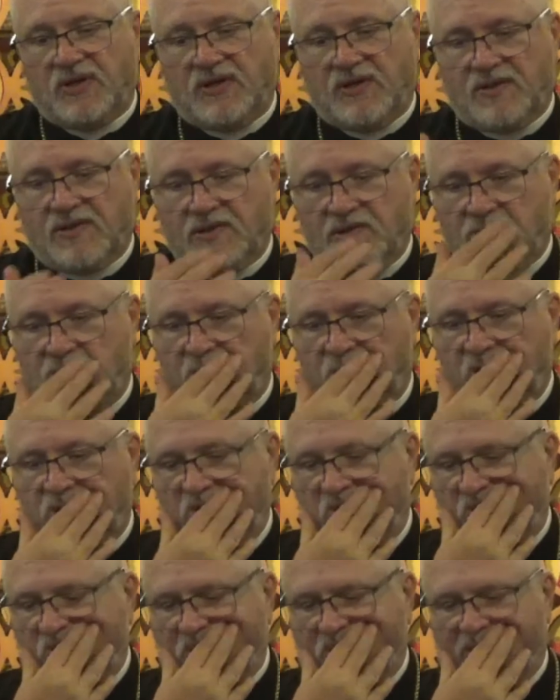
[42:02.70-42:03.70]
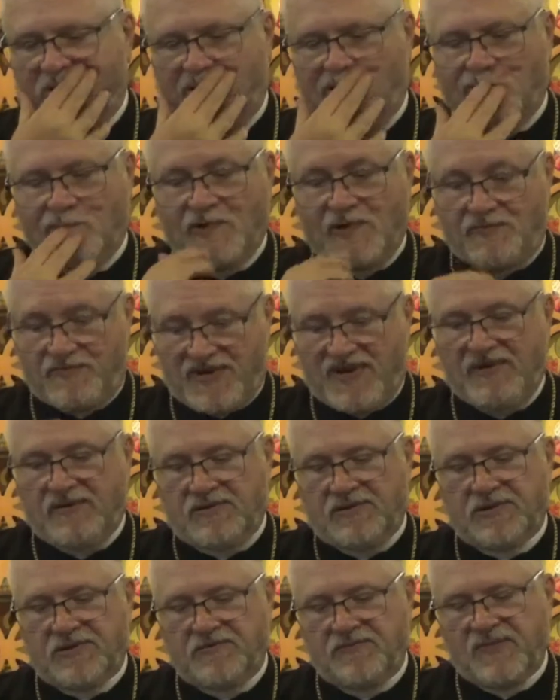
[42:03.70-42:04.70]
uh, to uh,
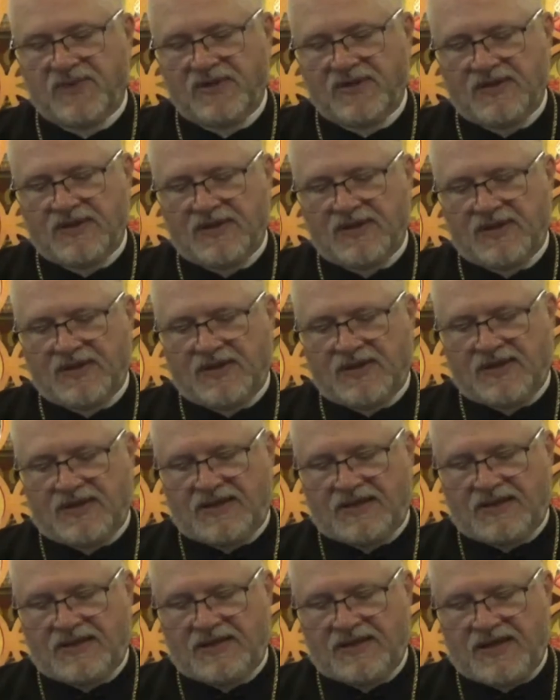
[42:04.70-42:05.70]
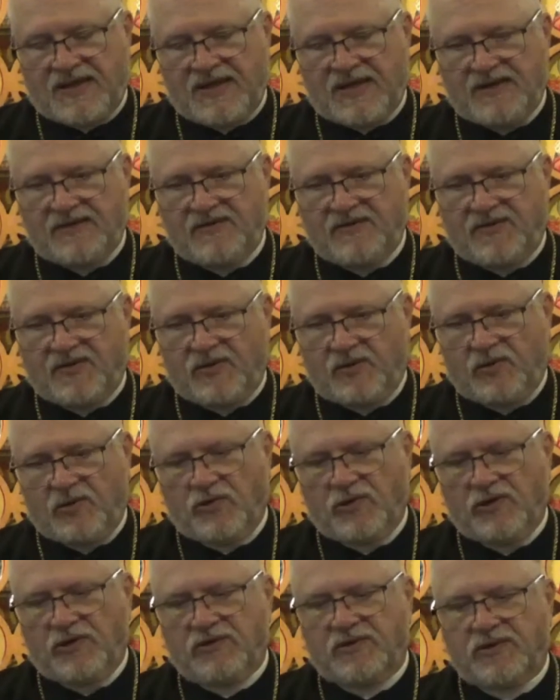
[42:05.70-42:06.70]
repent. Uh, and the
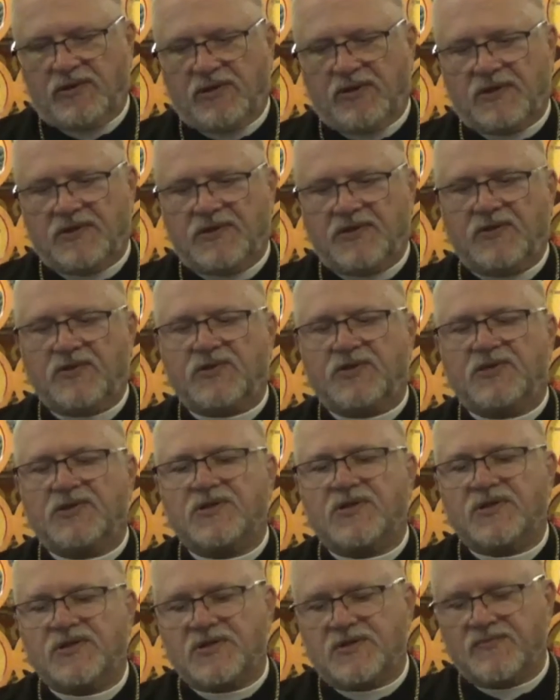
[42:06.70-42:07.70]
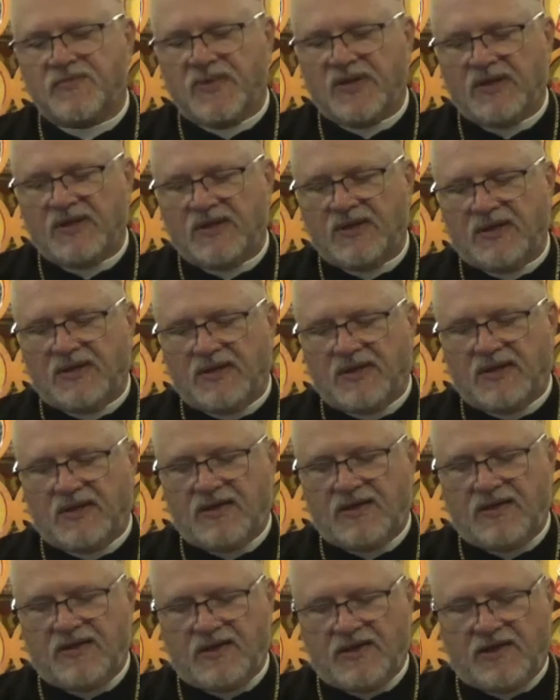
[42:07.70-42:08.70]
Lord uses this
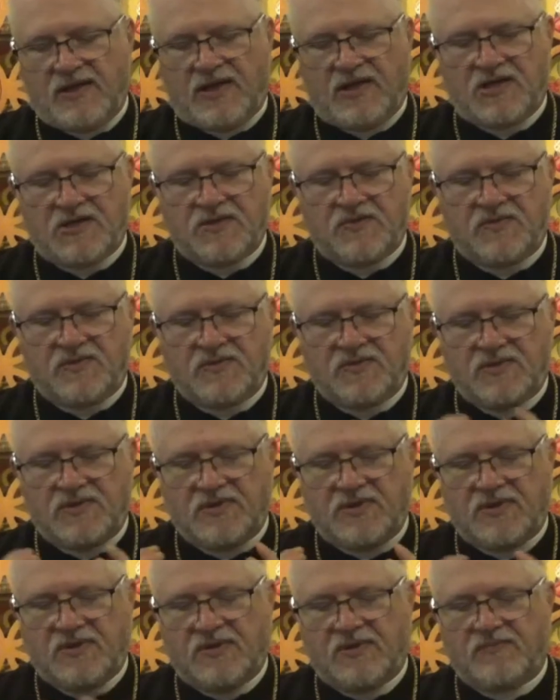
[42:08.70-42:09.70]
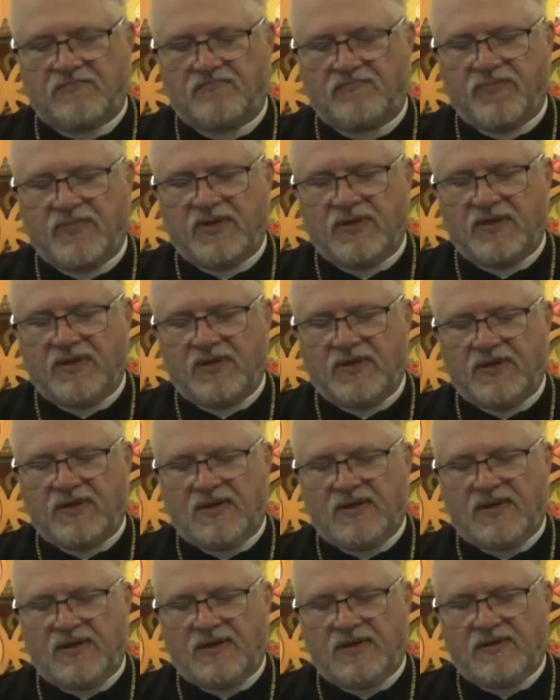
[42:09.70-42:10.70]
in the Gospels.
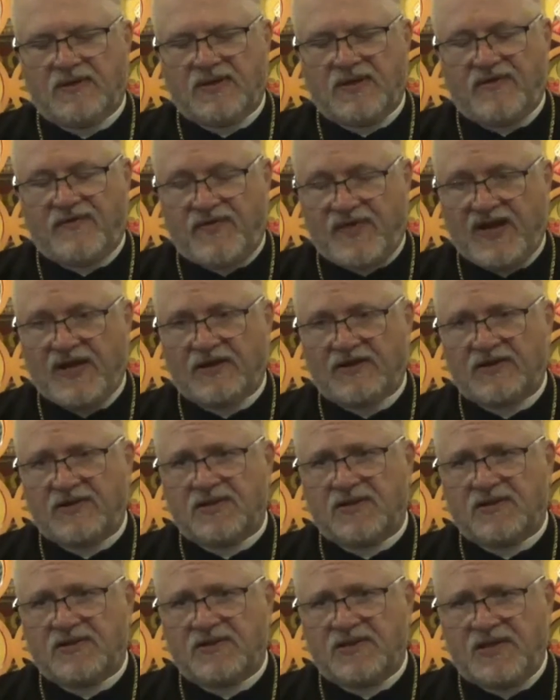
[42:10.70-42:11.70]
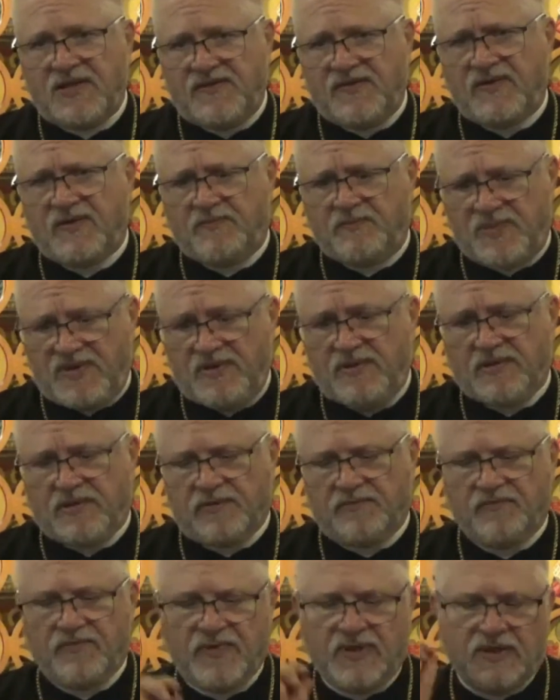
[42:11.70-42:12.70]
in fact, even
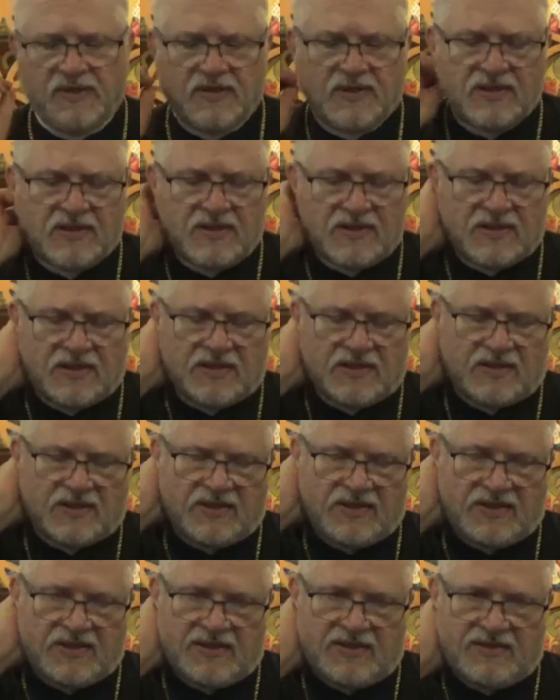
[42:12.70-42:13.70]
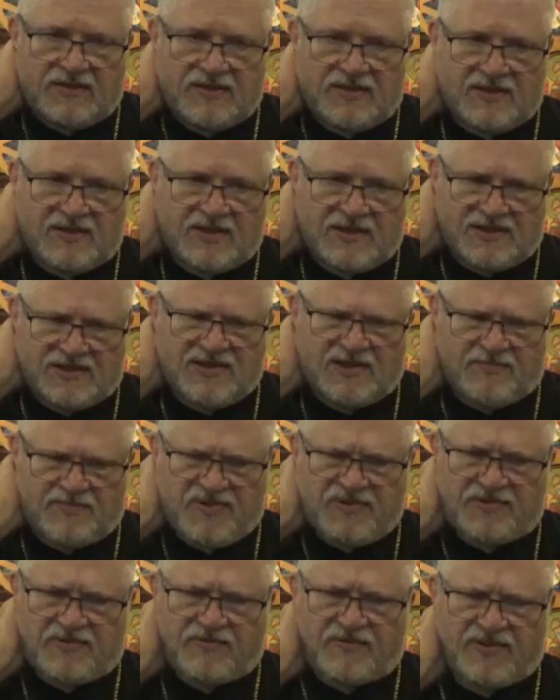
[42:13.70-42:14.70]
Peter, in his
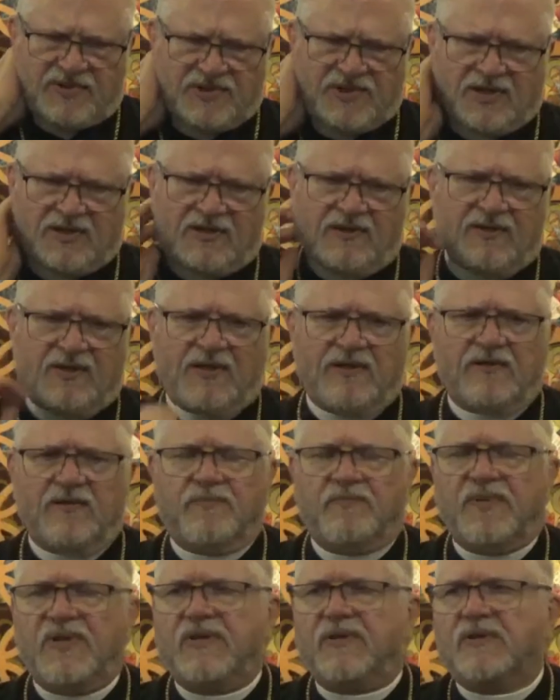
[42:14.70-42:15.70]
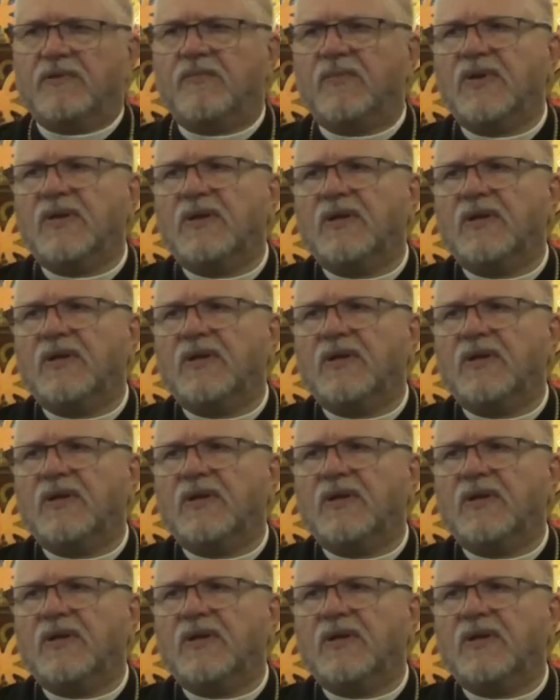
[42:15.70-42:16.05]
epistle, the second letter of Peter,